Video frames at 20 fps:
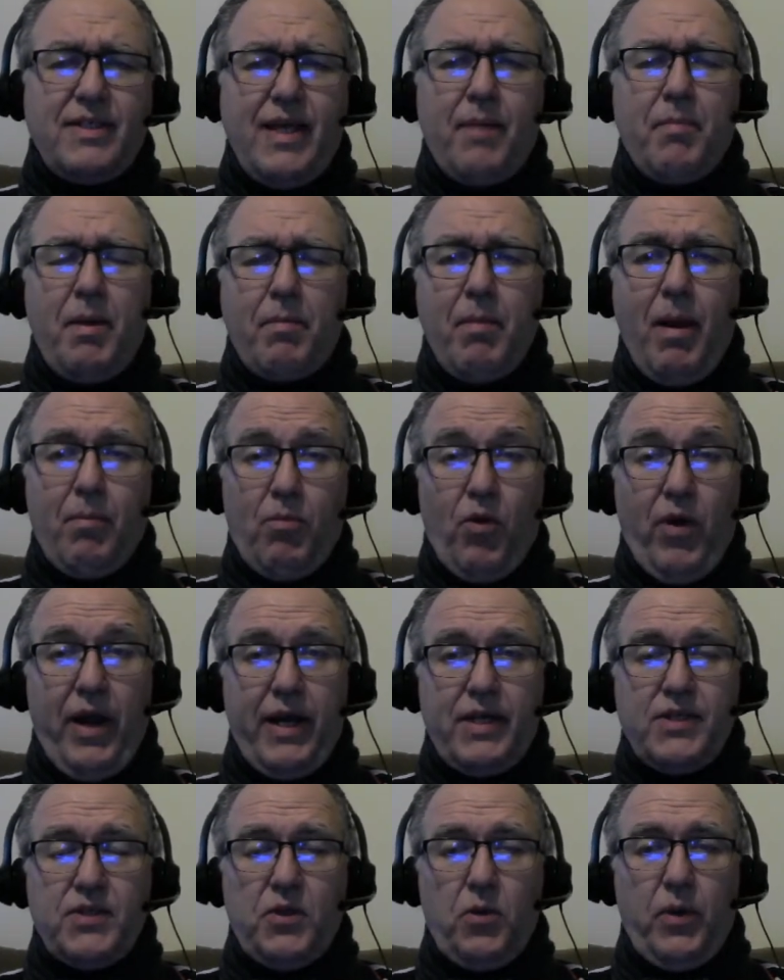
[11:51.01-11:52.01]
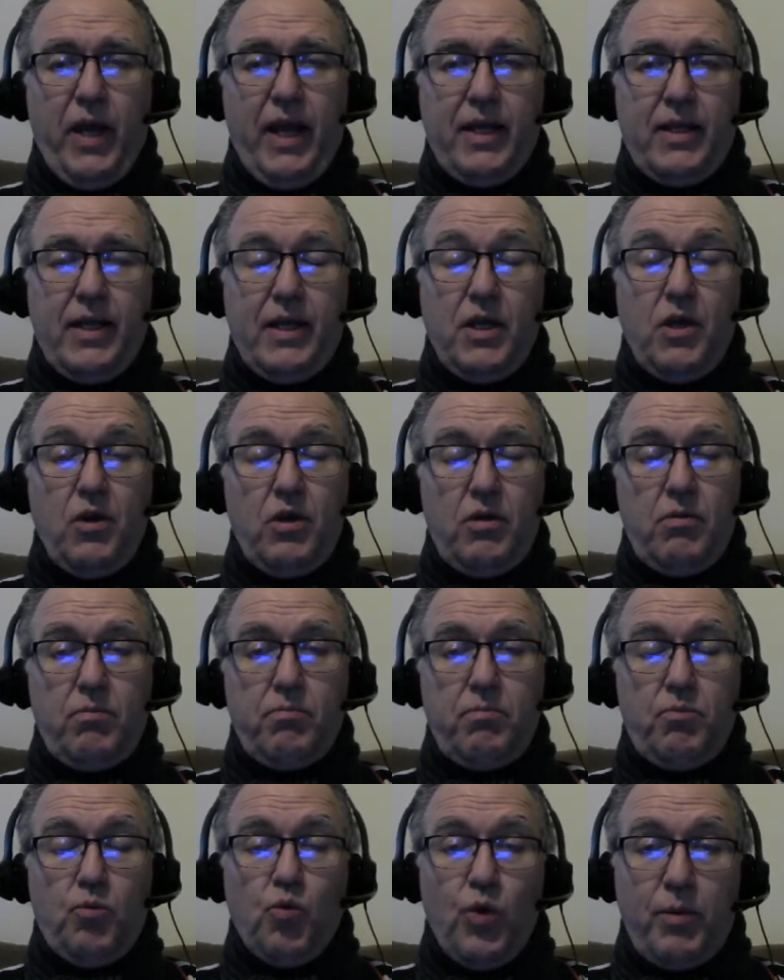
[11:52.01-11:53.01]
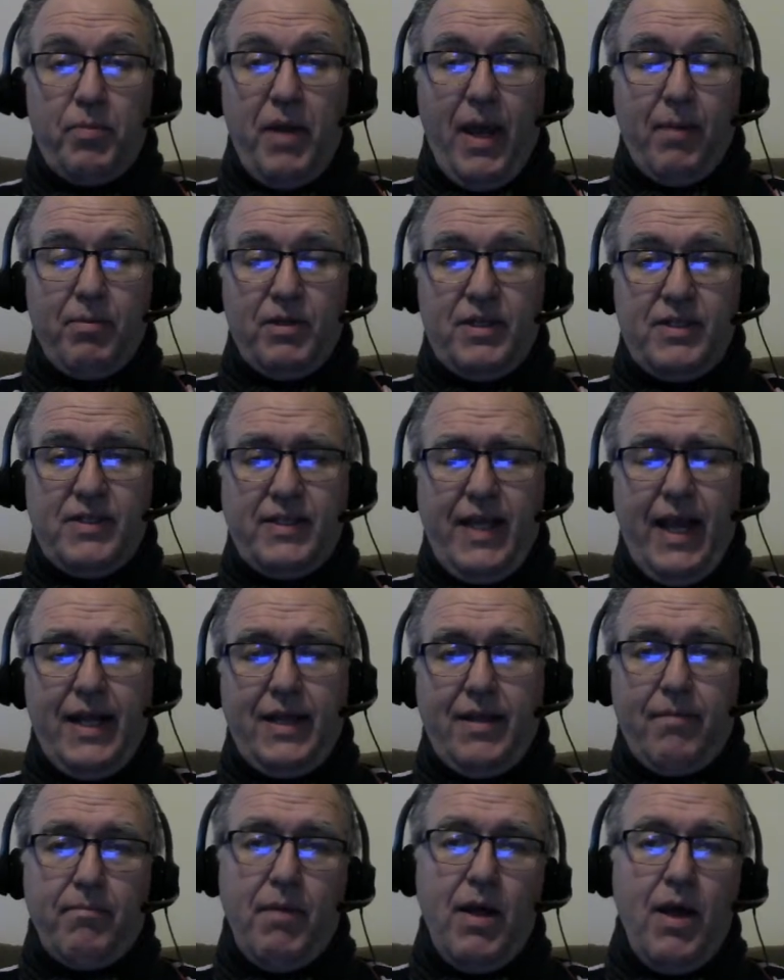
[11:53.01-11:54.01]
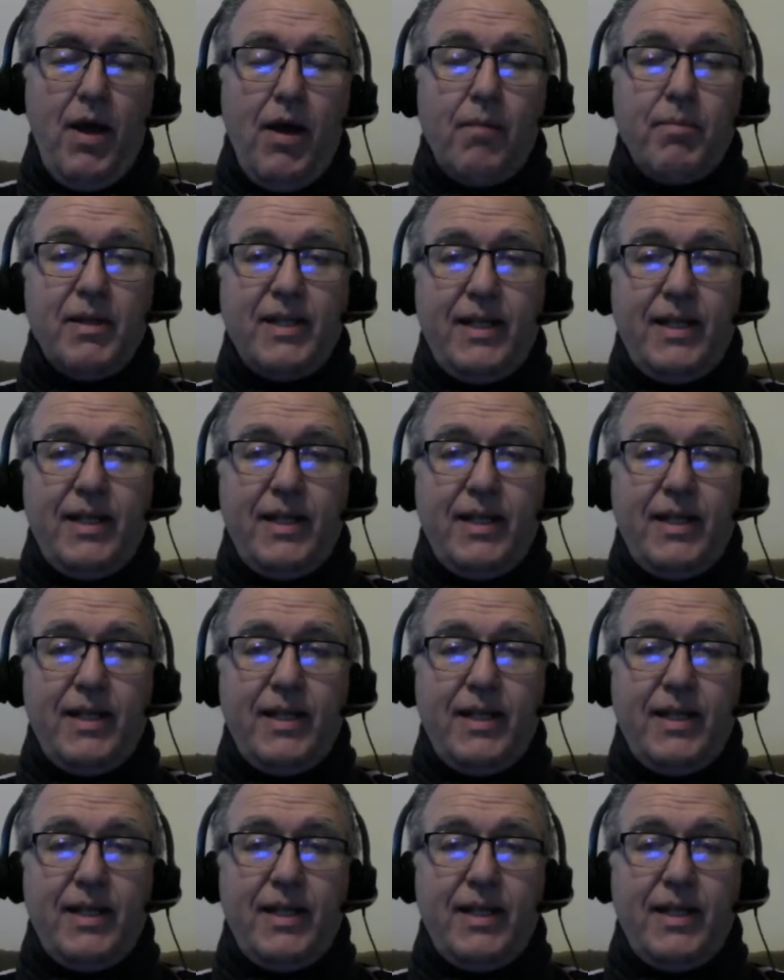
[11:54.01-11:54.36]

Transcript: semi-memorized, okay, that you would be able to state them.